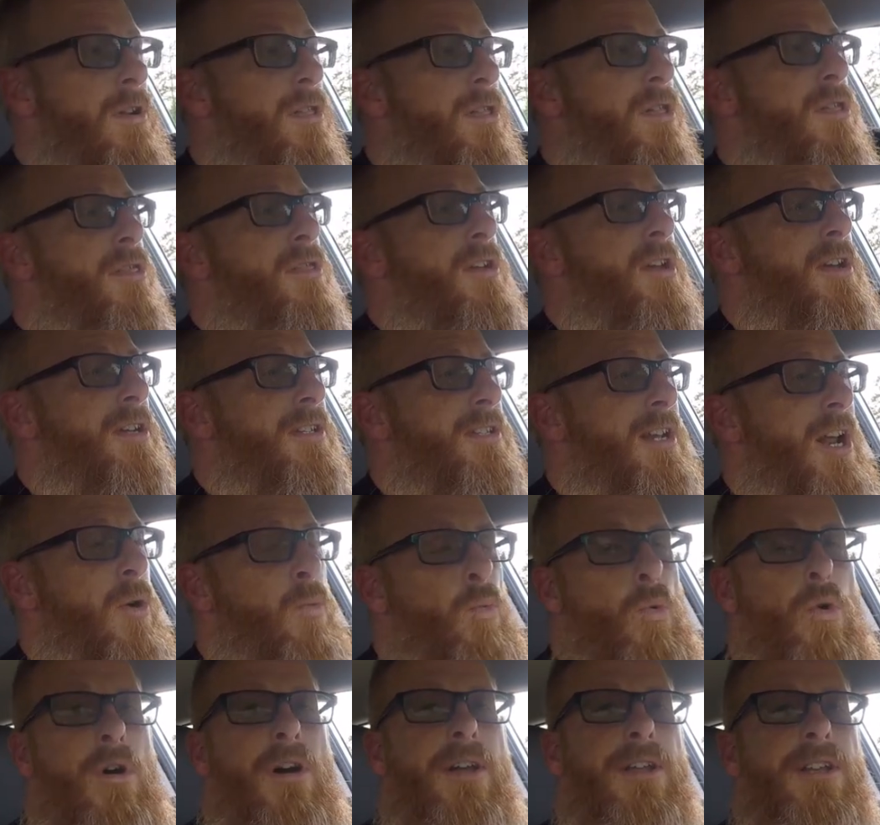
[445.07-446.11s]
of the things that I
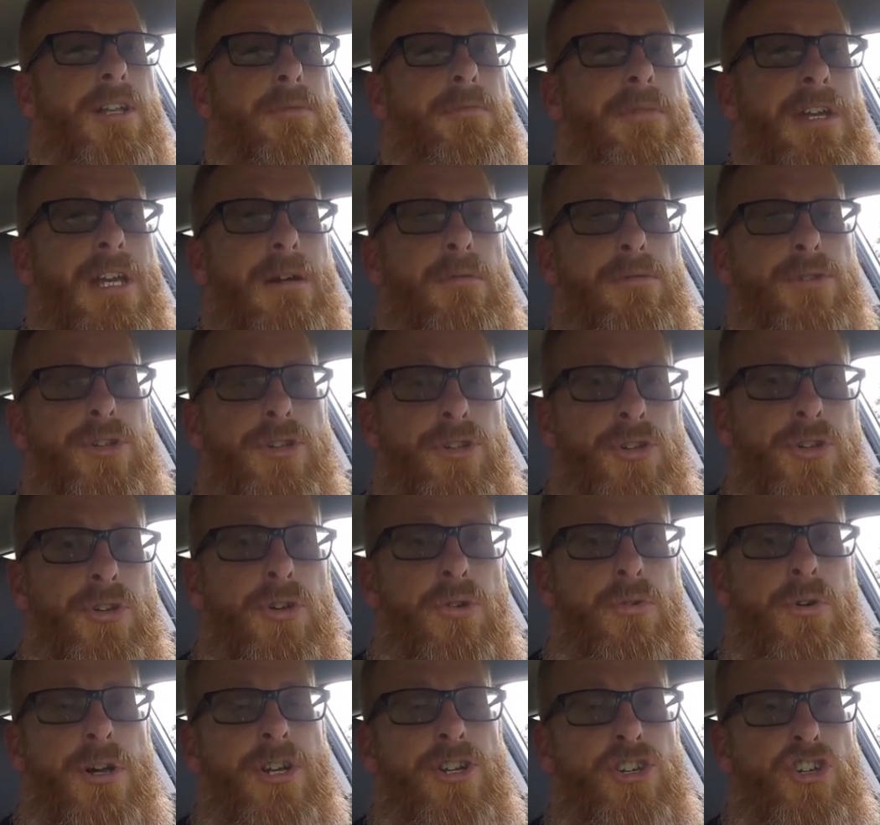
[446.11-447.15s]
wanted to be able to
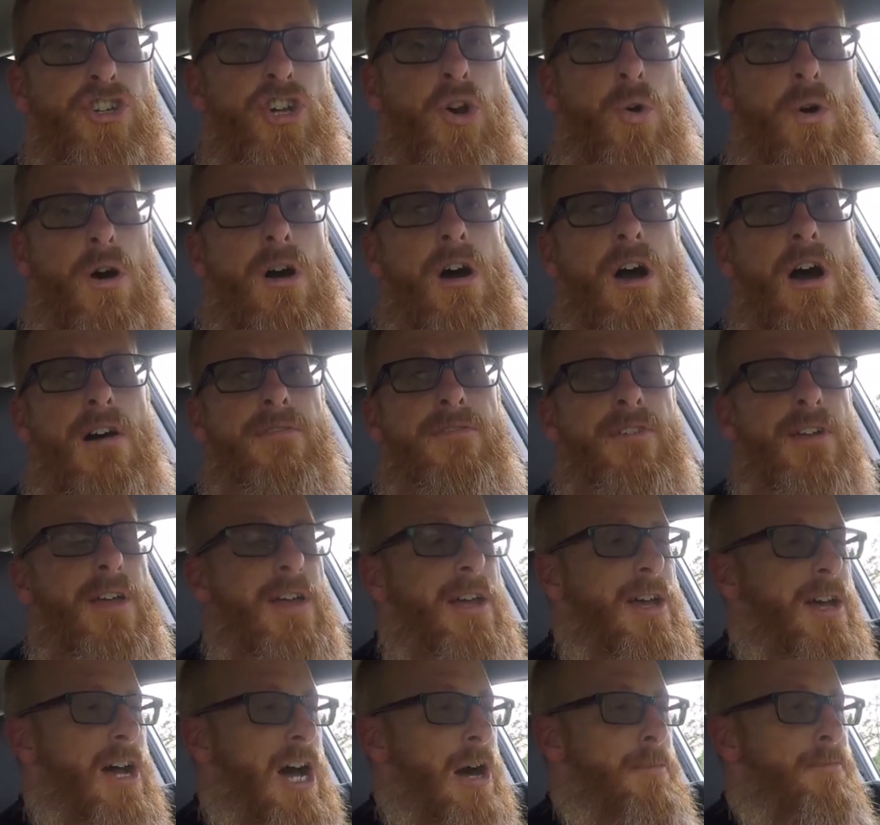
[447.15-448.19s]
do and show off
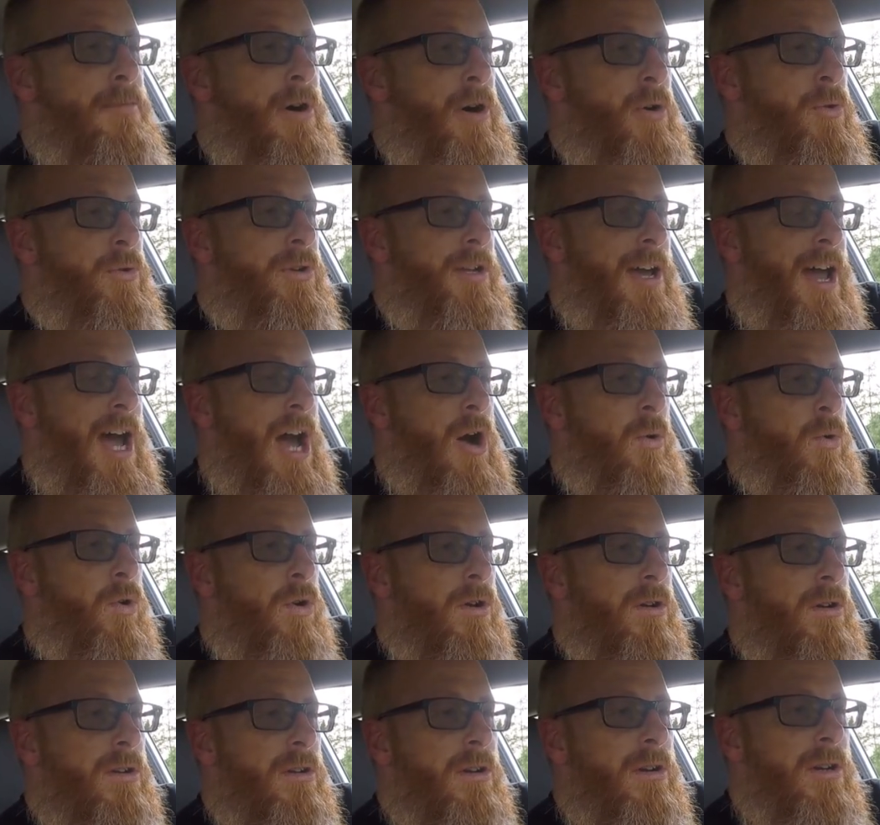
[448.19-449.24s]
about
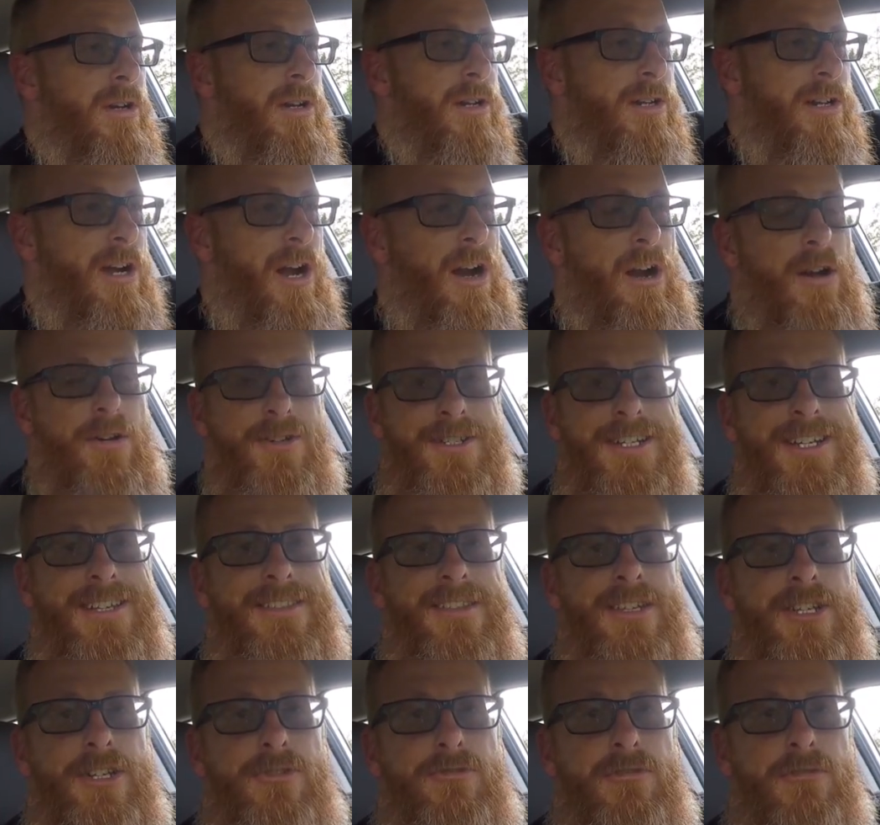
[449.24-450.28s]
our cars in
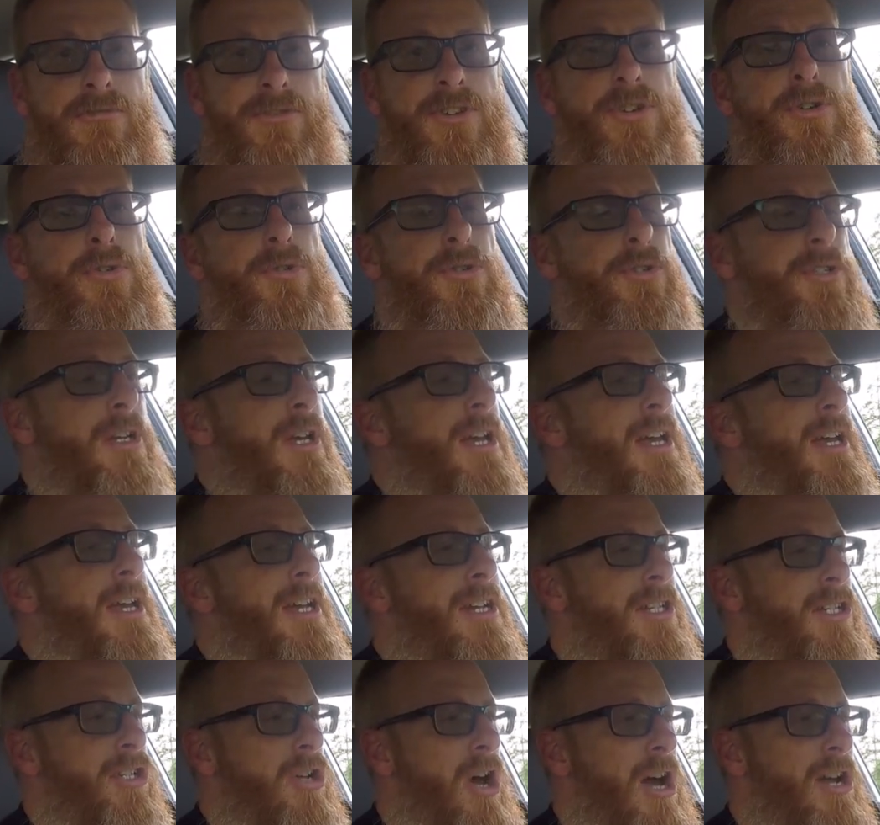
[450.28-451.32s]
these reviews
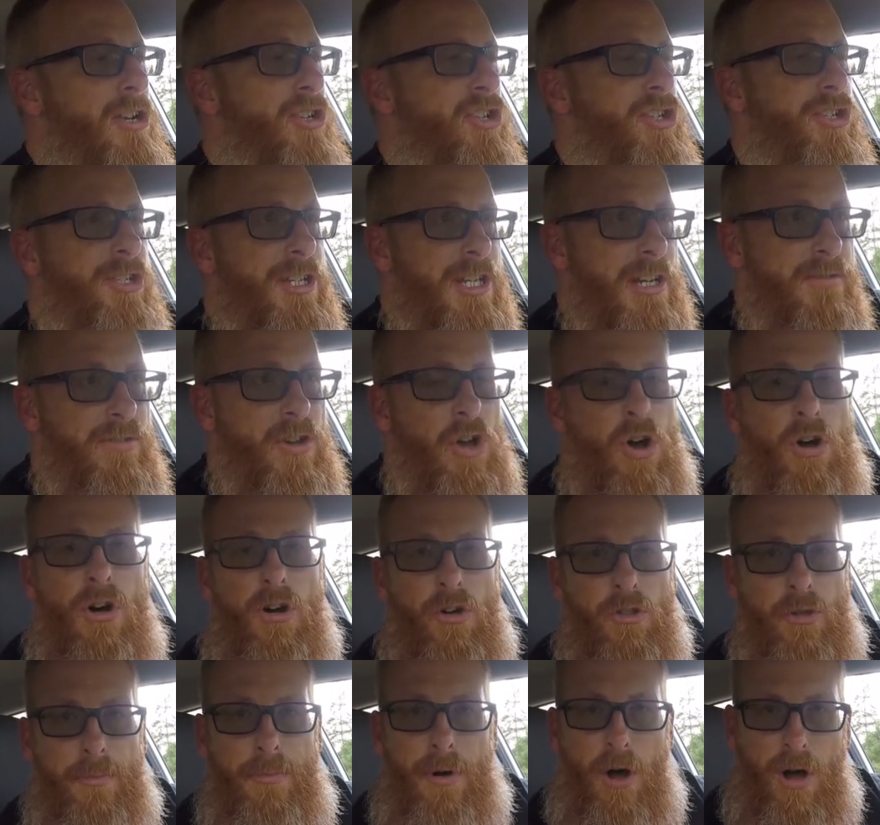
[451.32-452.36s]
is not just give you all
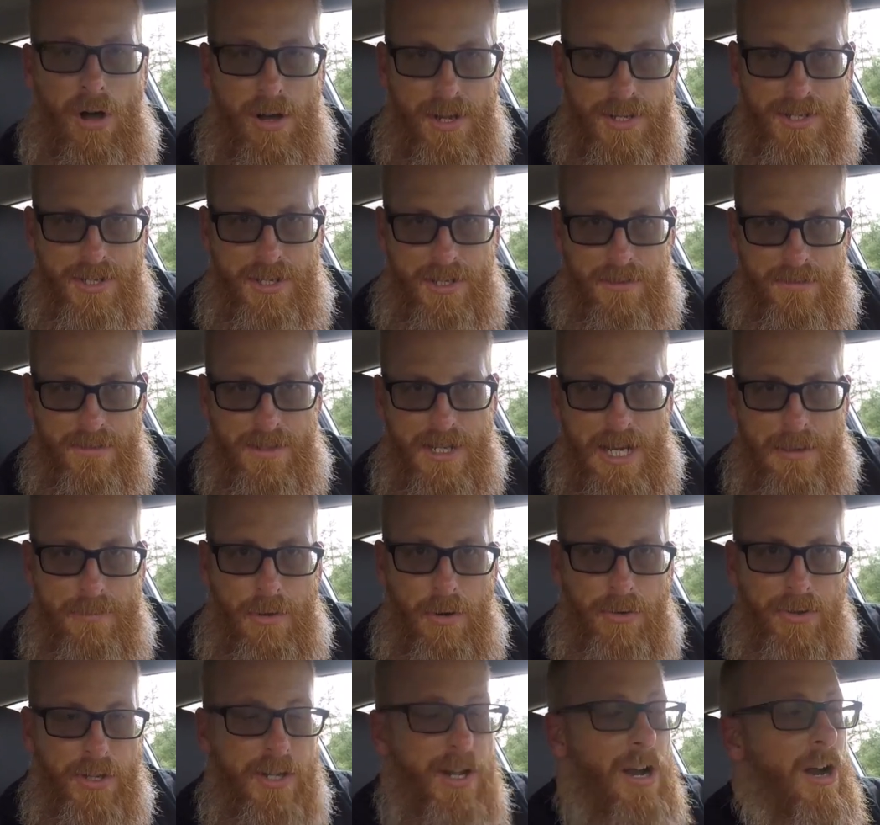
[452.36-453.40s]
the positives
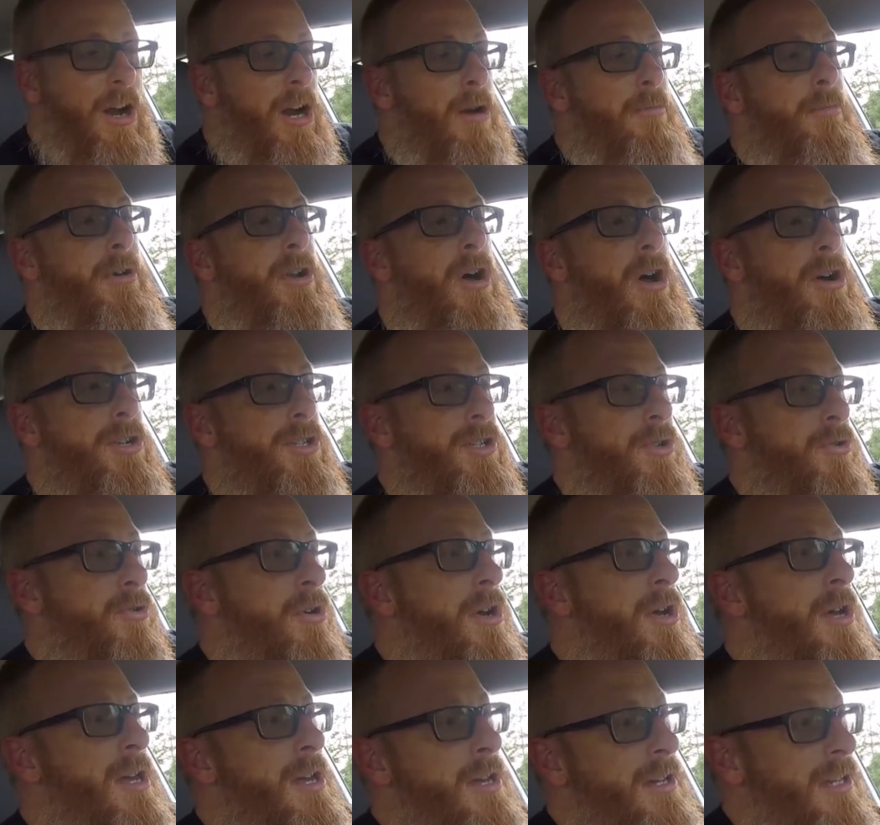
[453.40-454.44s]
about the car, but also
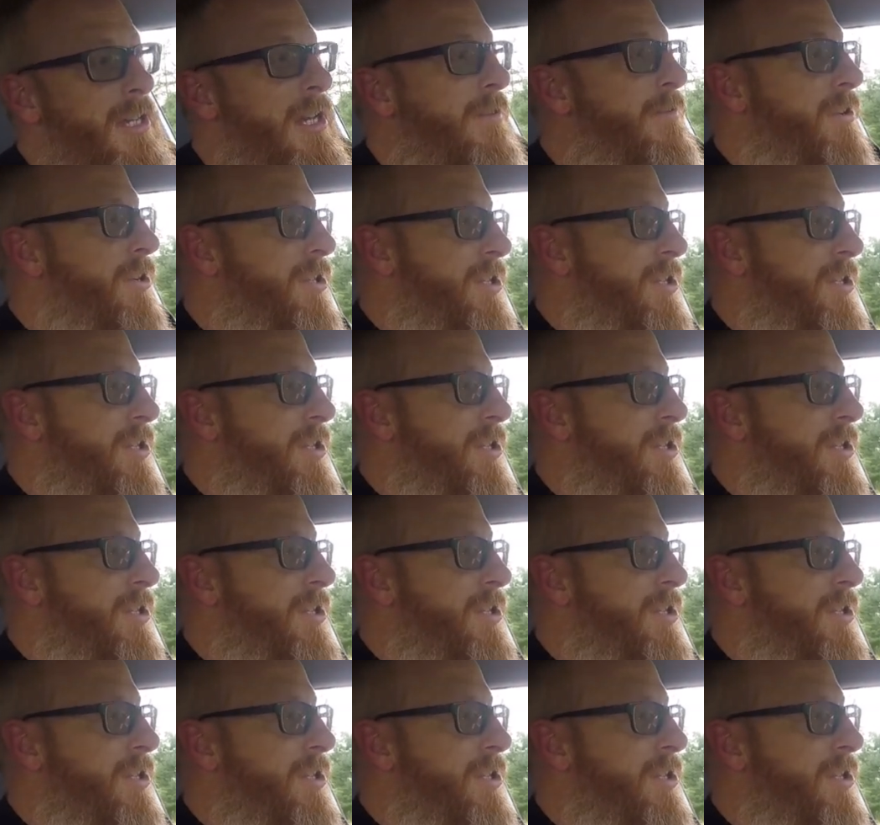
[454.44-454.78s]
give you